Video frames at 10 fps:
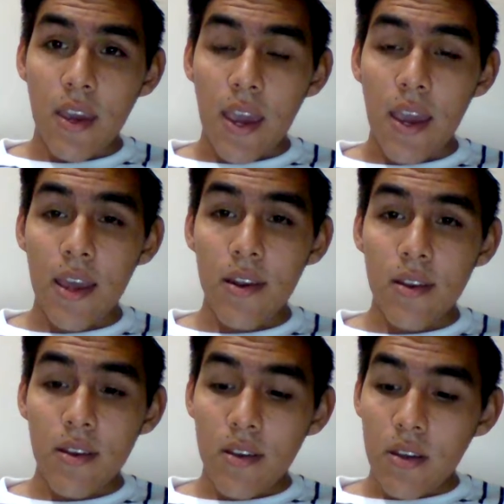and
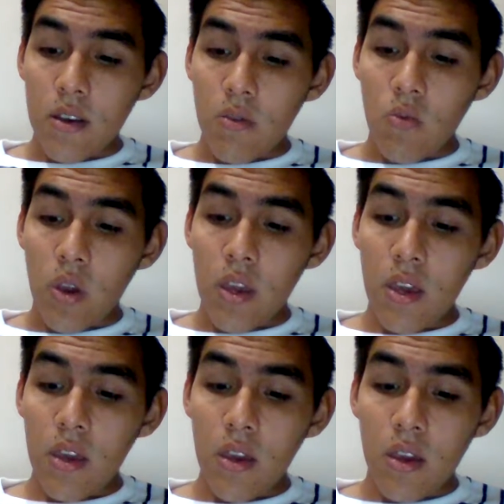
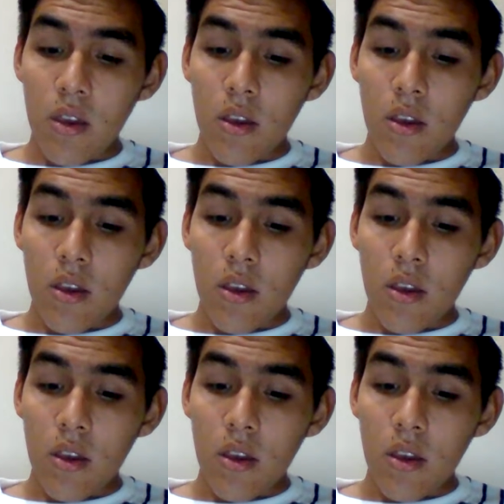we